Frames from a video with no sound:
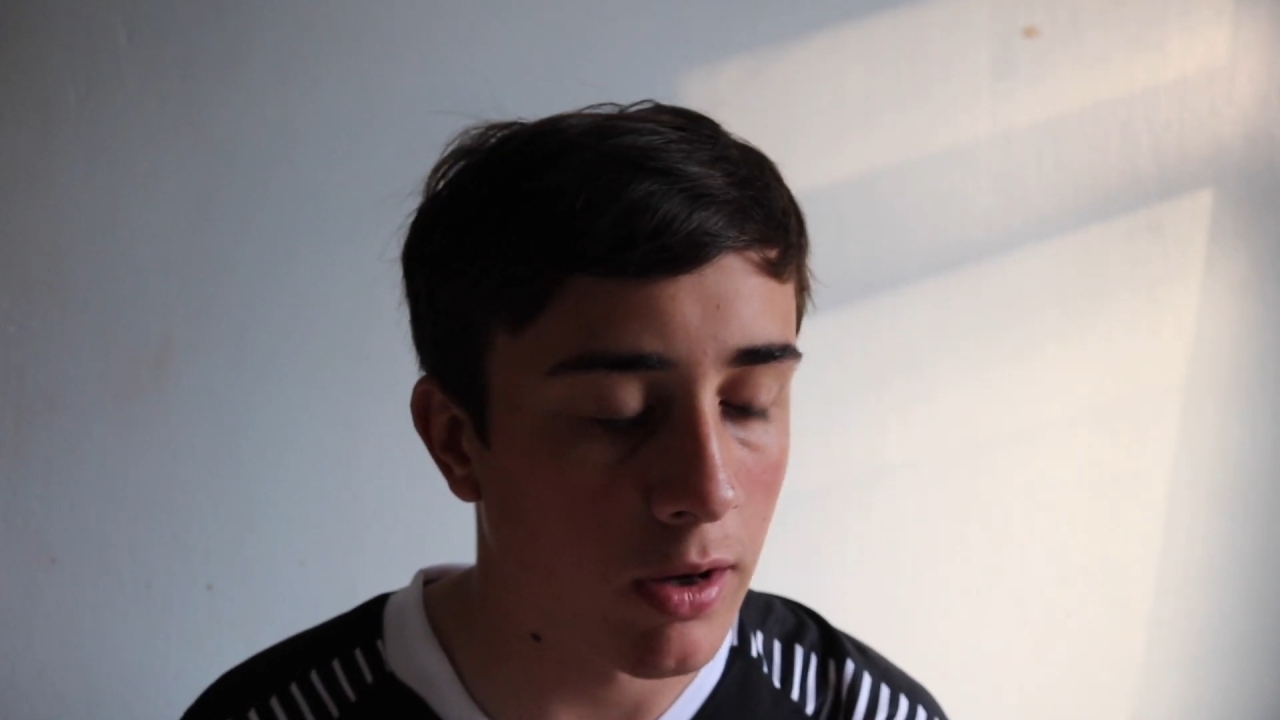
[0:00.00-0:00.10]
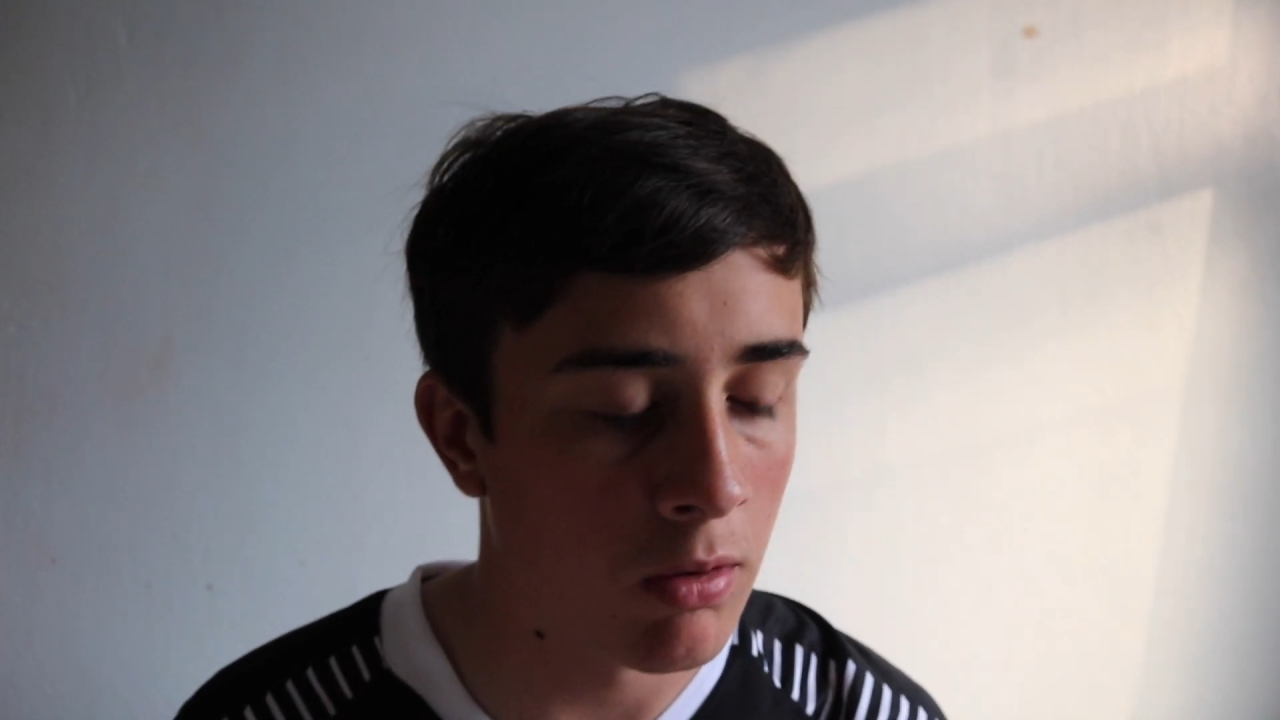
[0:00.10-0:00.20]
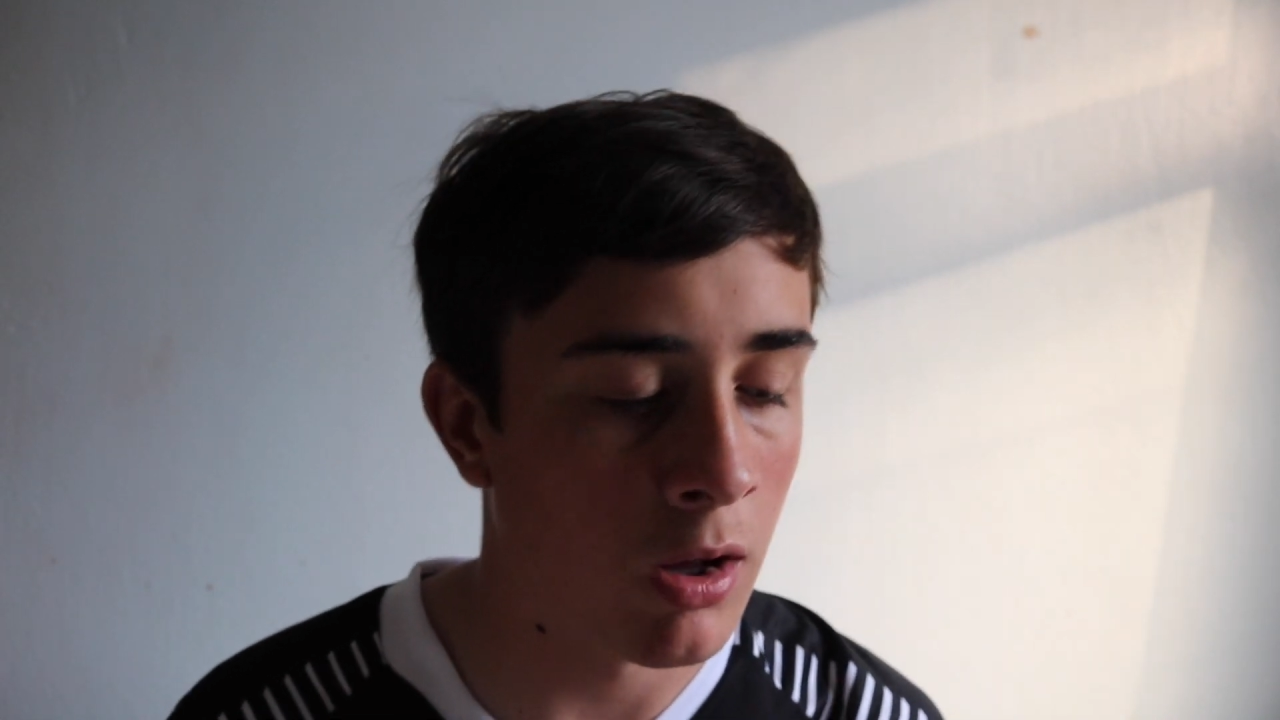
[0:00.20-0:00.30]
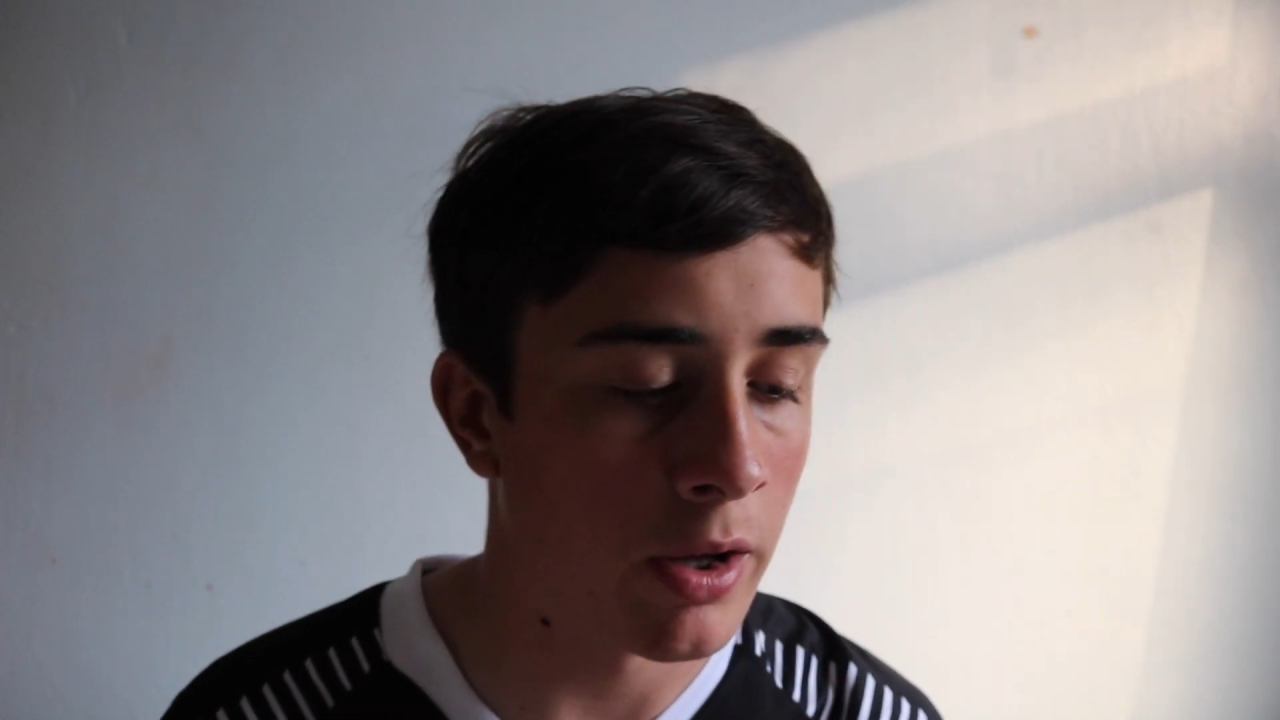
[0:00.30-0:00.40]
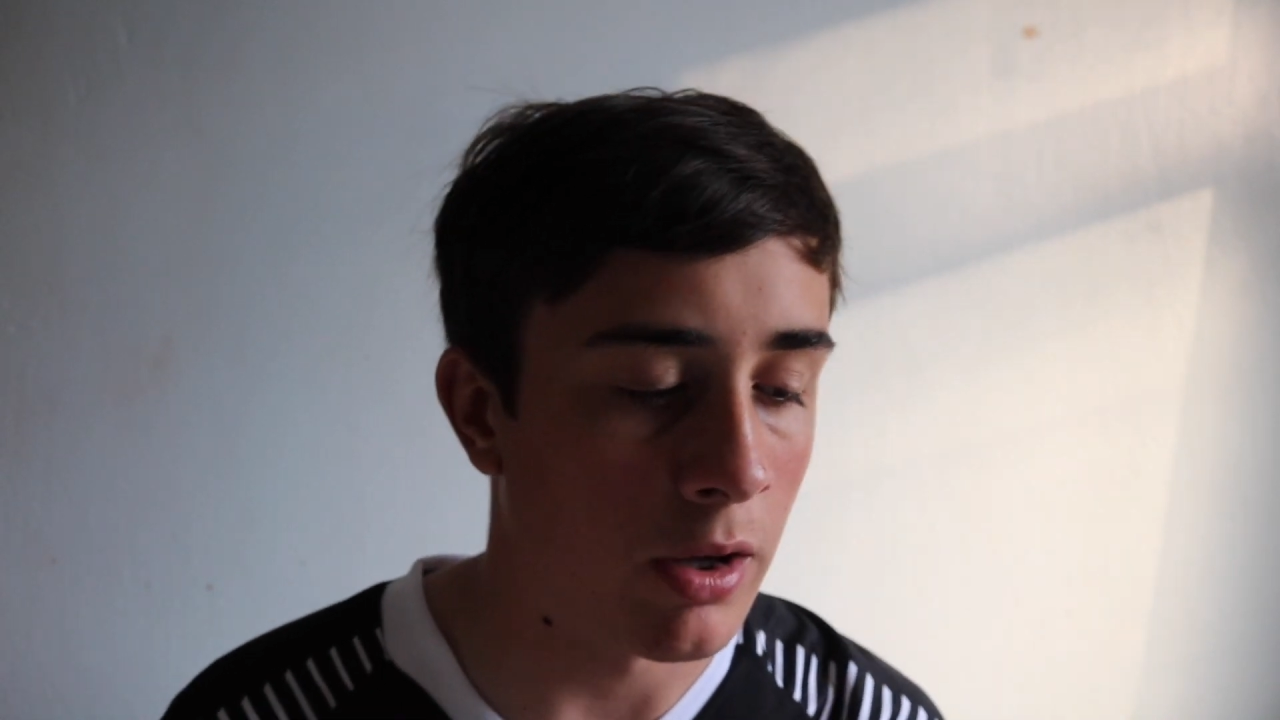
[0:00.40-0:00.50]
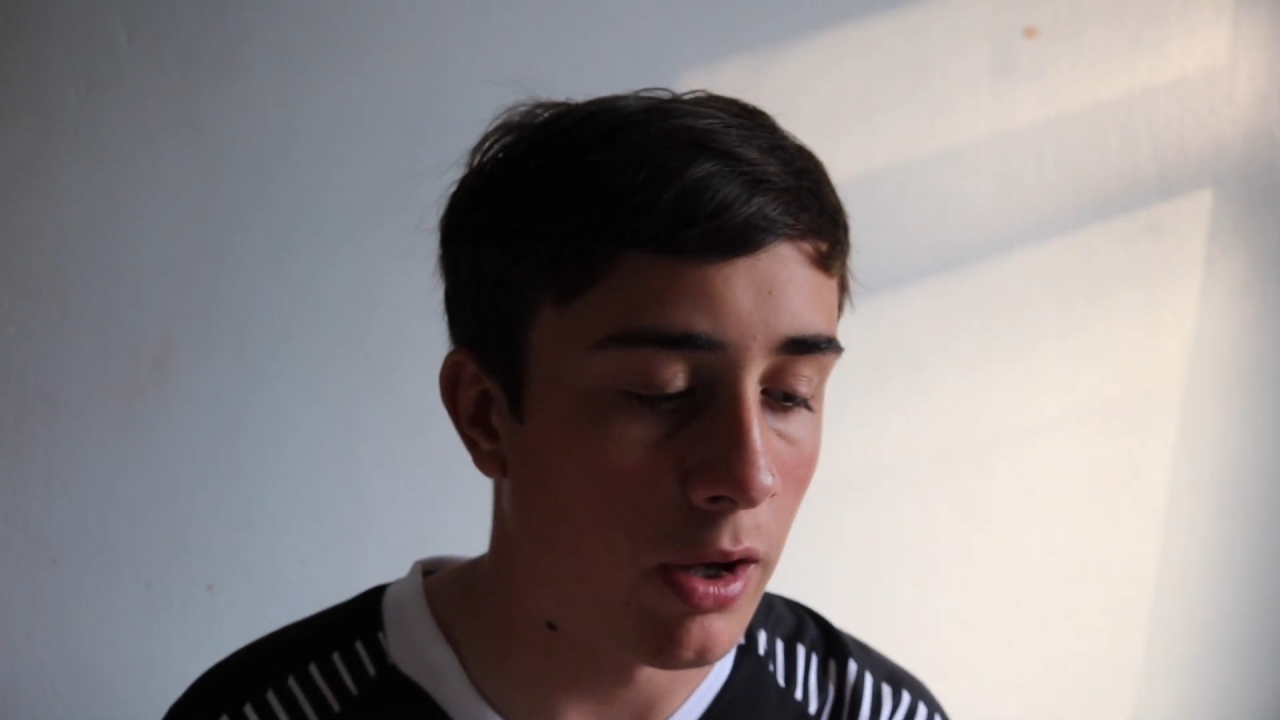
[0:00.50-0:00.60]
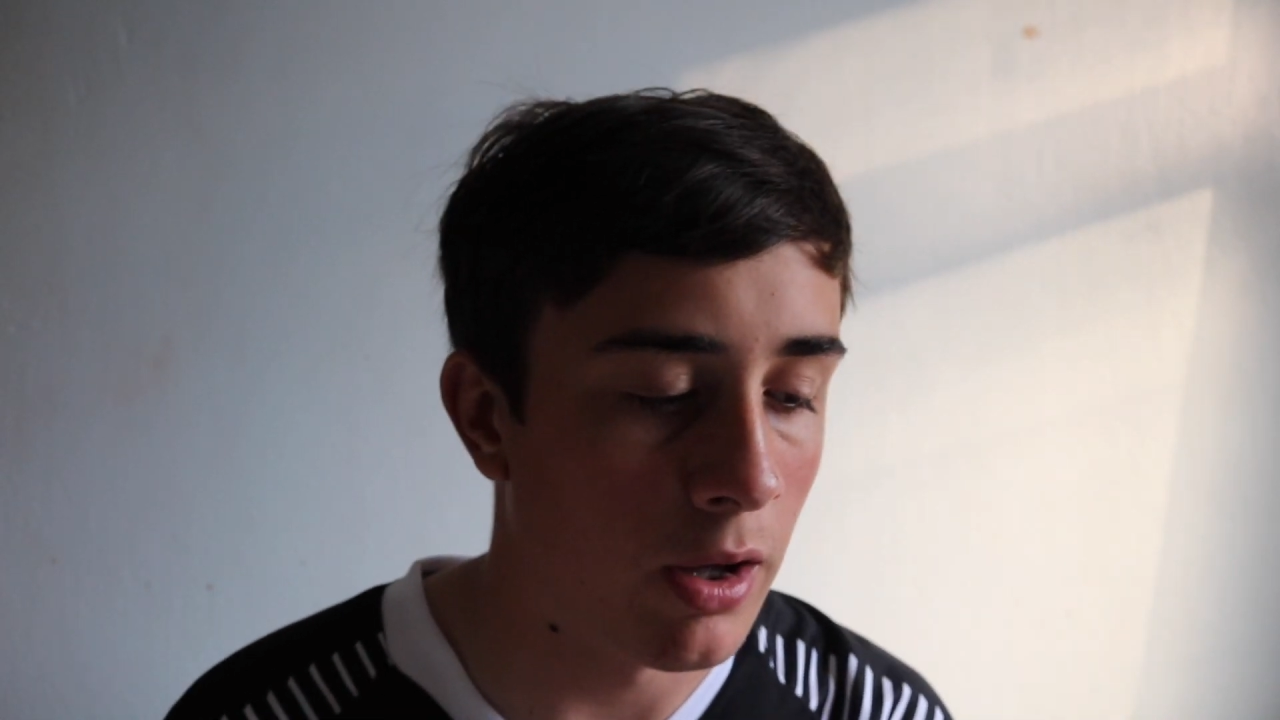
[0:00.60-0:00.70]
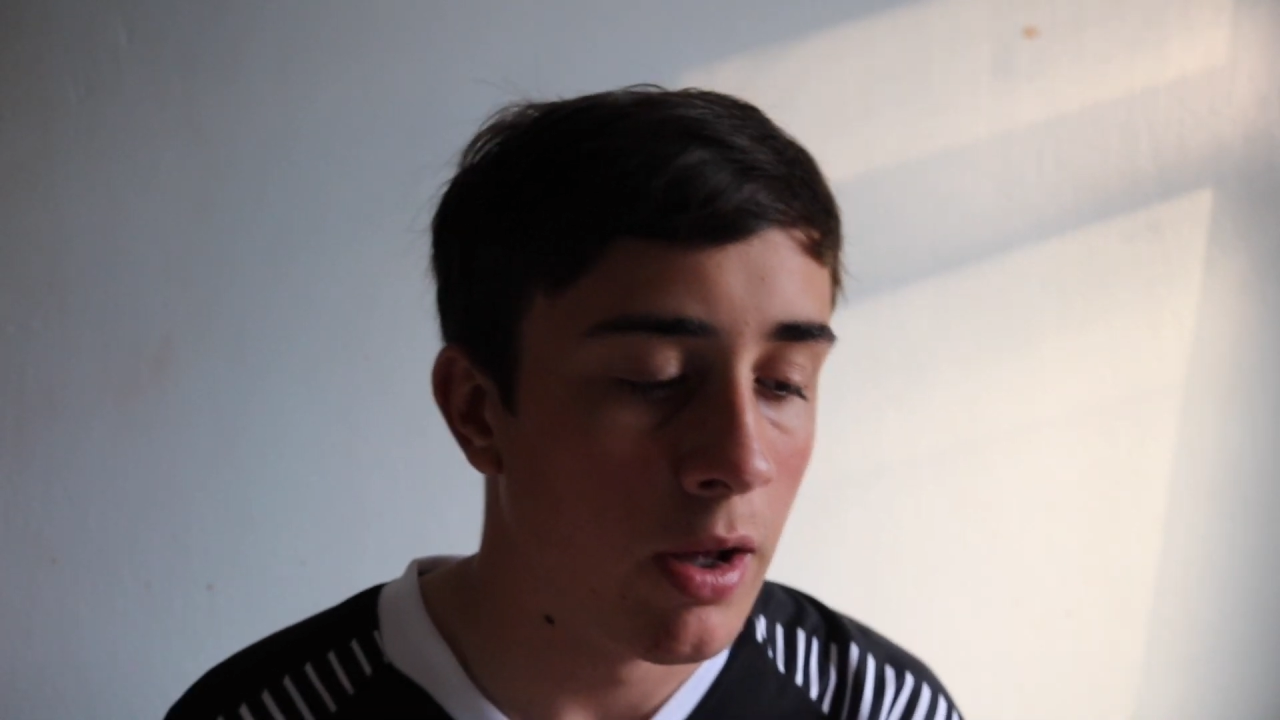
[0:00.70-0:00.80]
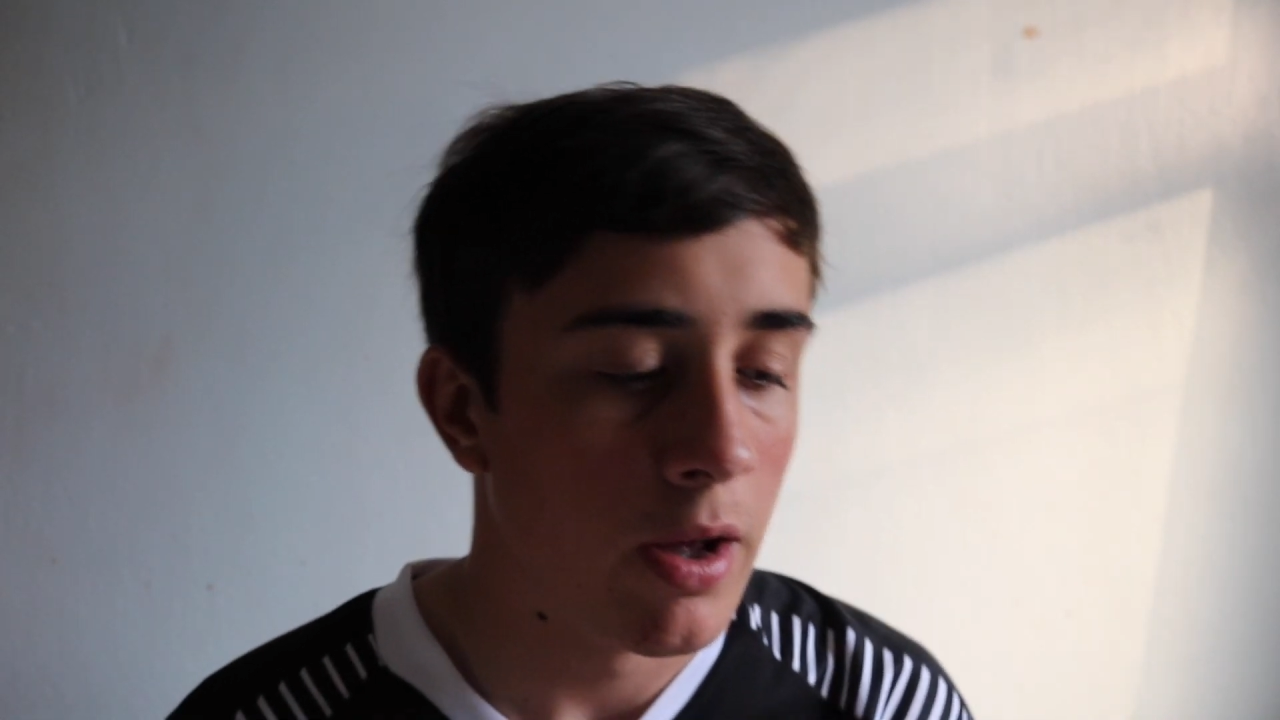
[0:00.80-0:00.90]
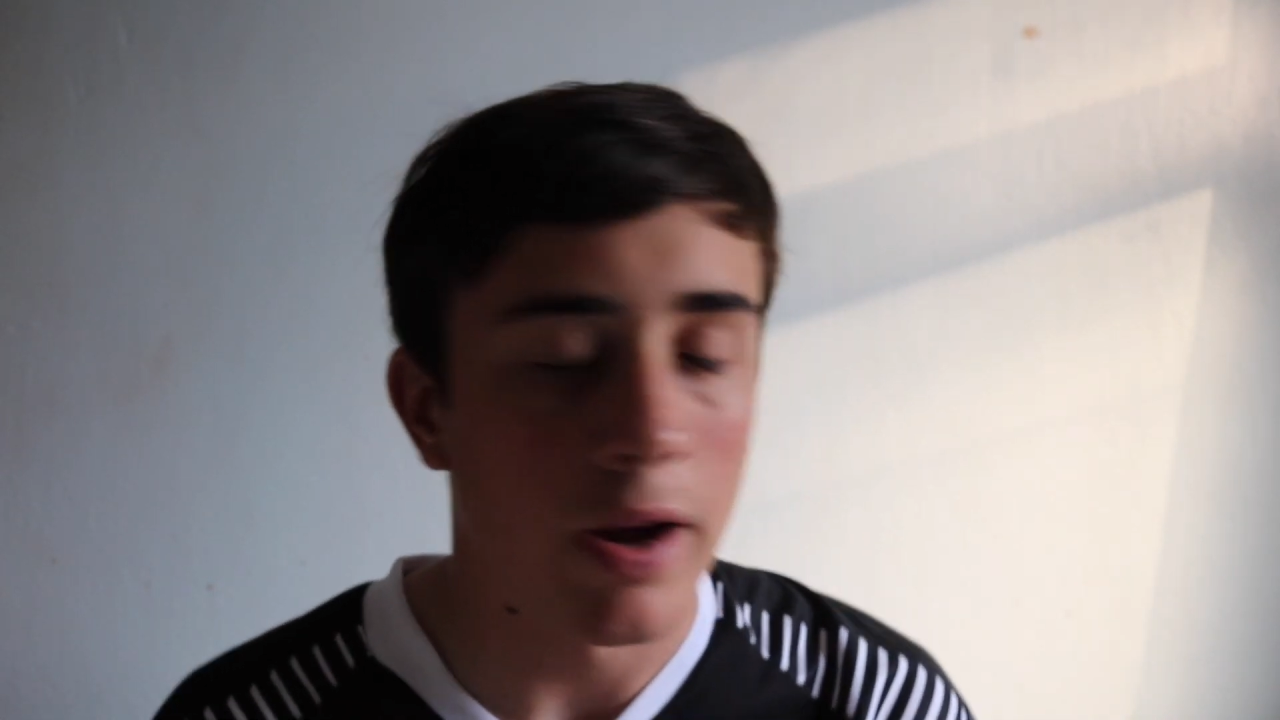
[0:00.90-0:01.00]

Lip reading: don't like it.